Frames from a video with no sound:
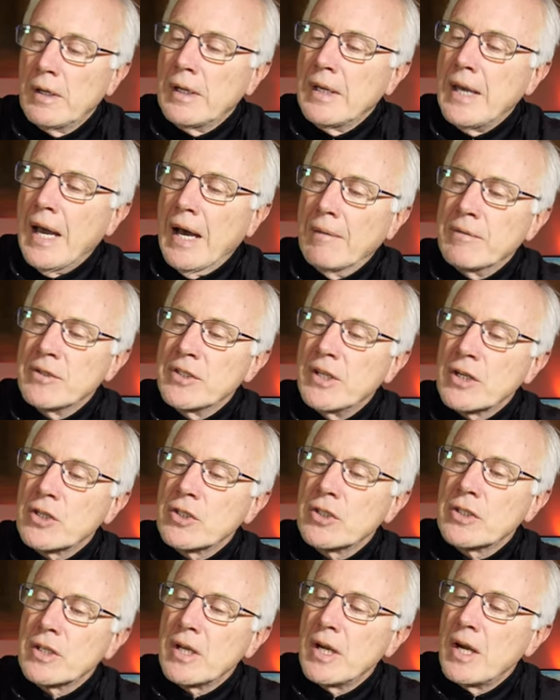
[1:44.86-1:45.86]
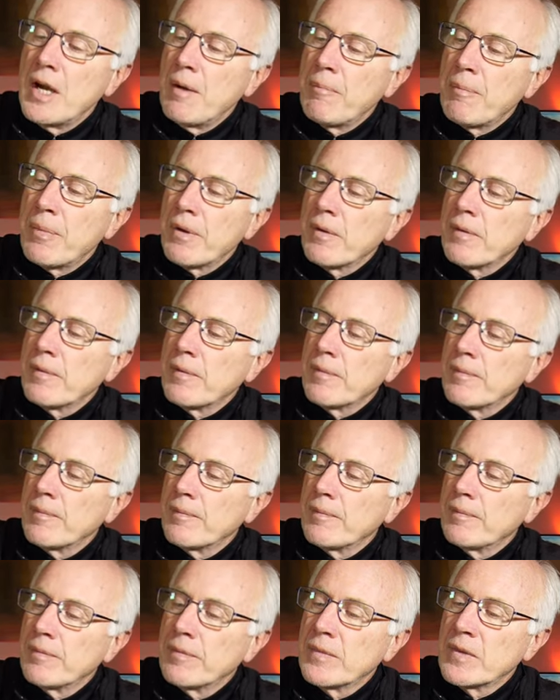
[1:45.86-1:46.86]
Yeah, suction cup.
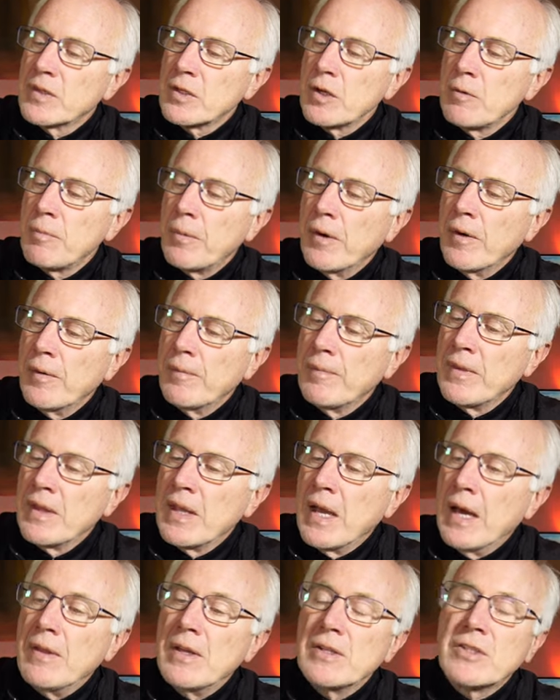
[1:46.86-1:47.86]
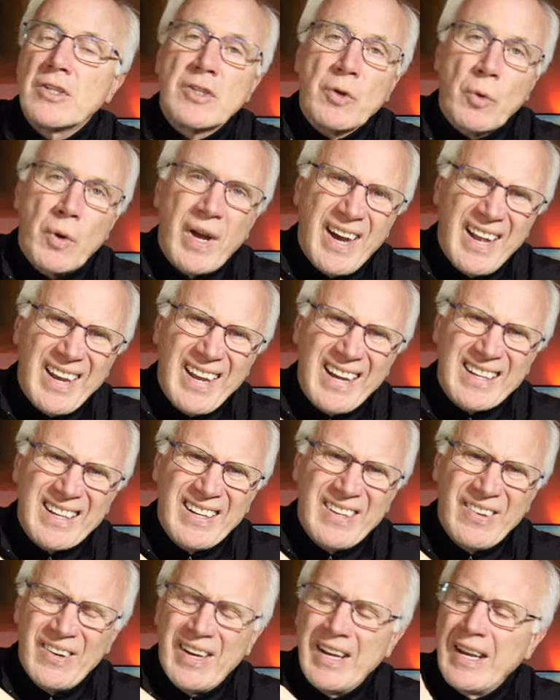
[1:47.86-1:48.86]
Super. And this is the way I like to
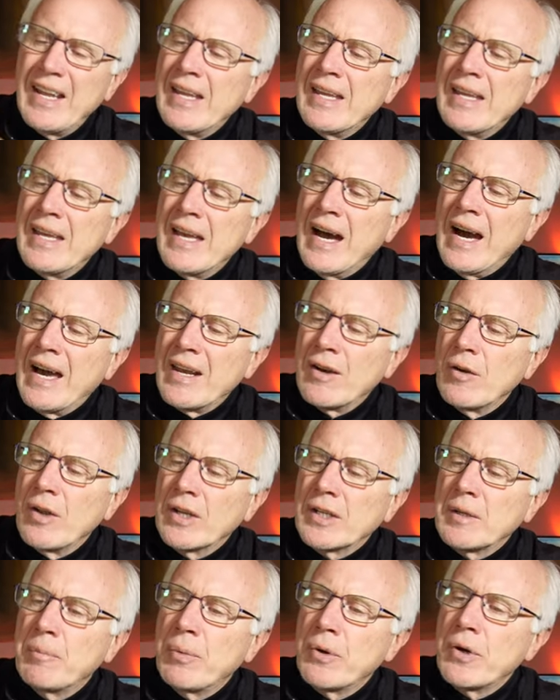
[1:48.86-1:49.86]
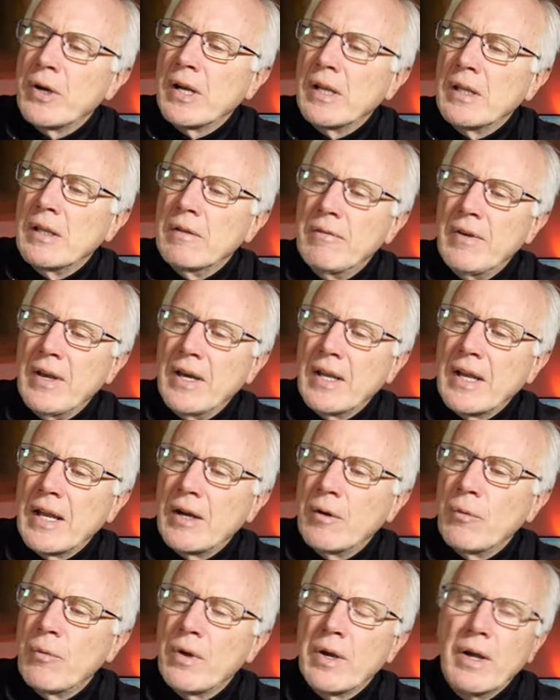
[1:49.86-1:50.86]
do it. I don't like to put it in the vent. I
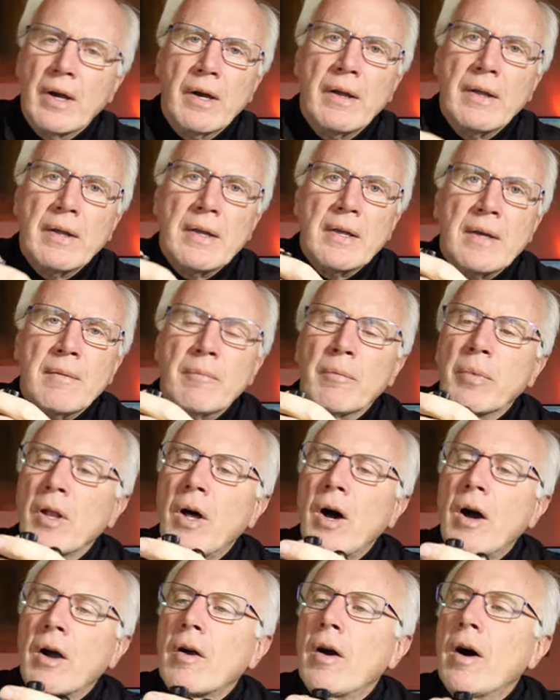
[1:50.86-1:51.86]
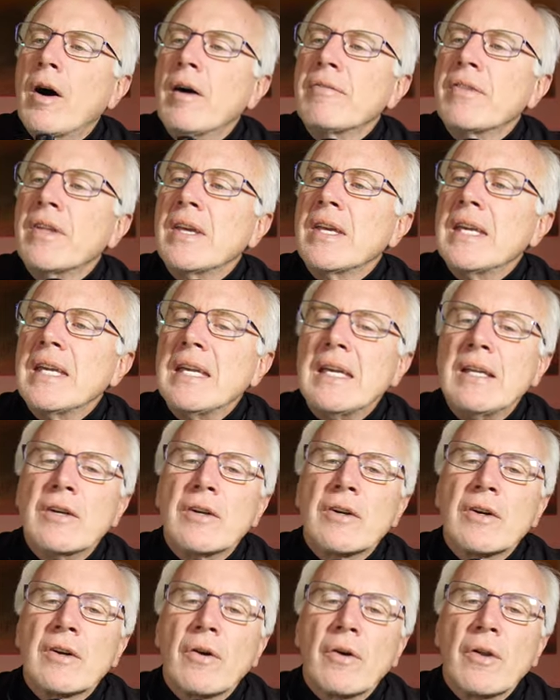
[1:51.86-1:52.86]
don't want to block off the
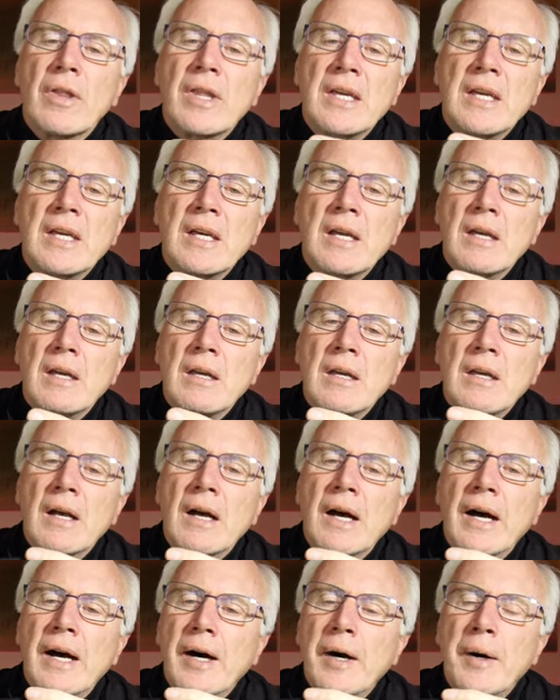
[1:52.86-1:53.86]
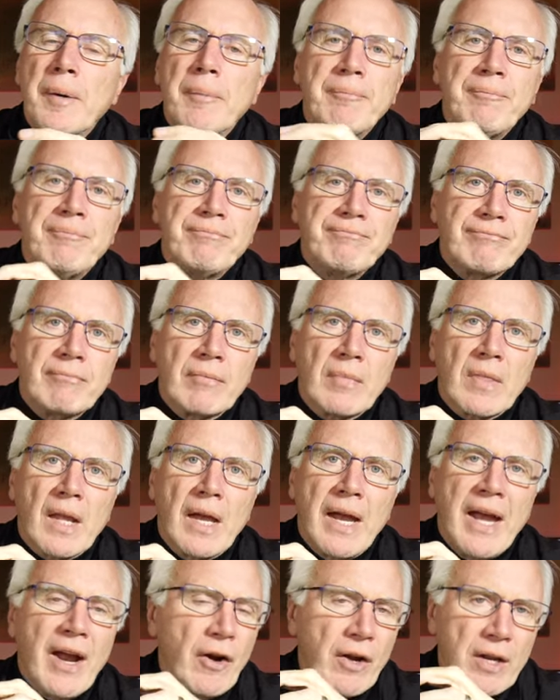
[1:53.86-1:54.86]
heater or the
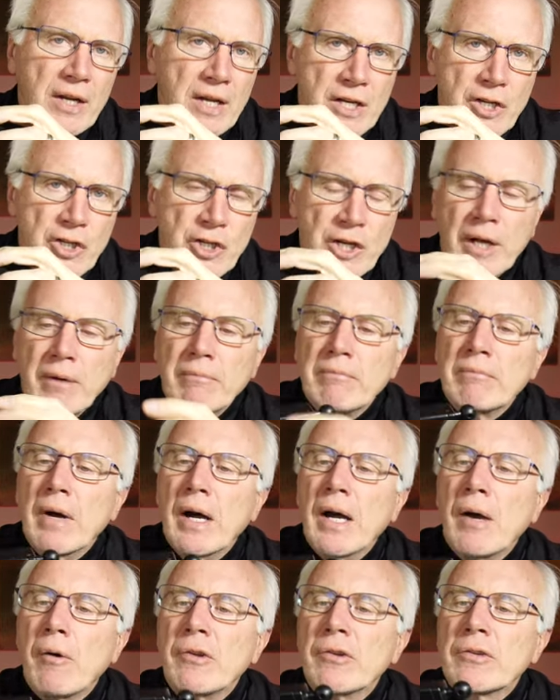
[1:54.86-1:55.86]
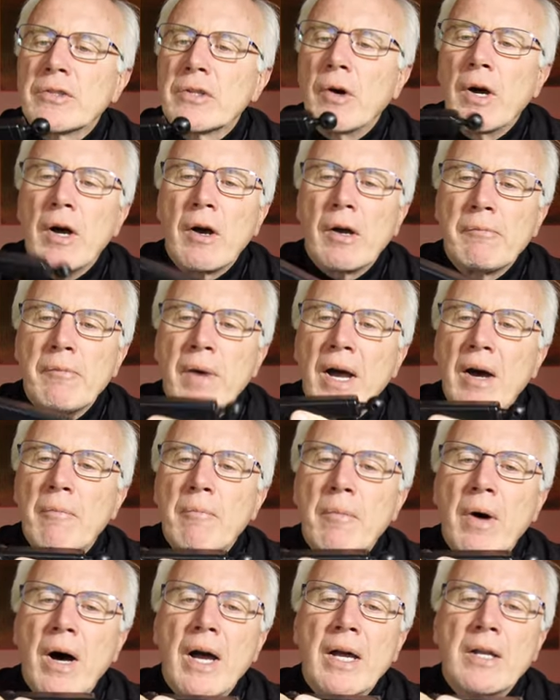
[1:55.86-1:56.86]
air conditioning. So I
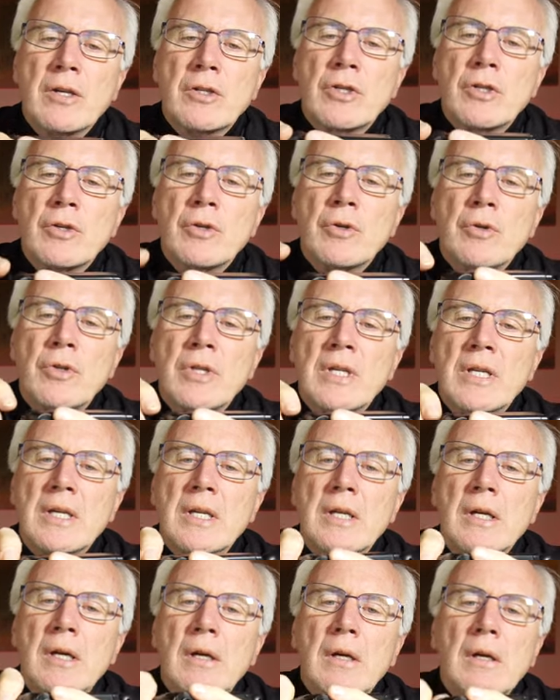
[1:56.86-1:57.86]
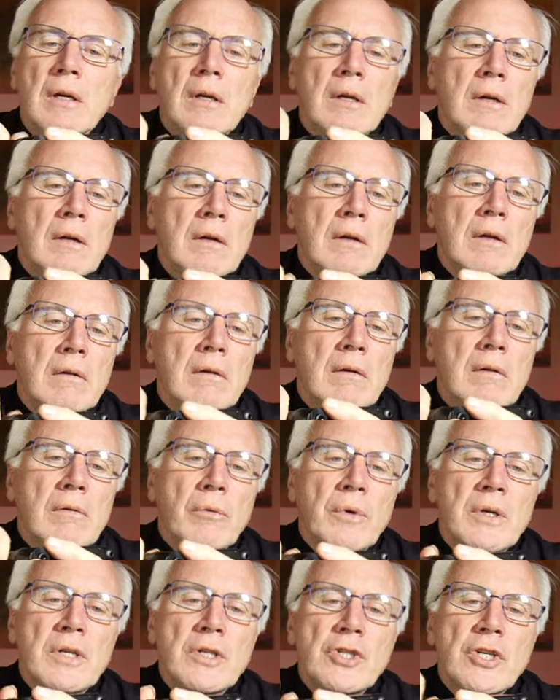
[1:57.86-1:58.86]
mount mine to the
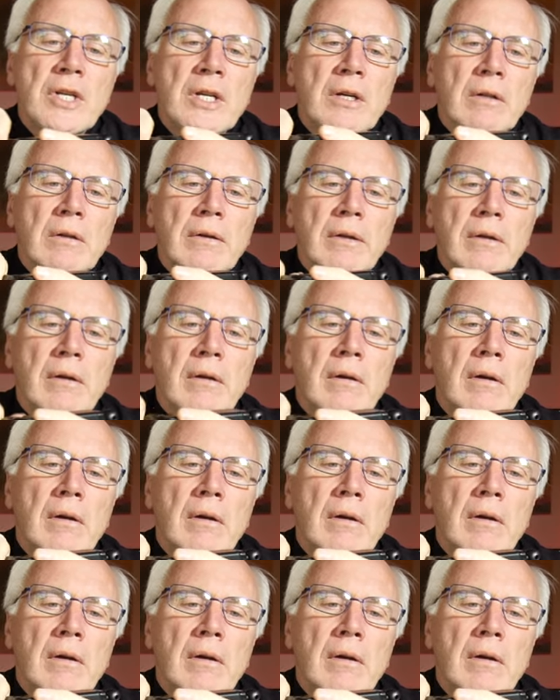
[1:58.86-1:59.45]
windshield.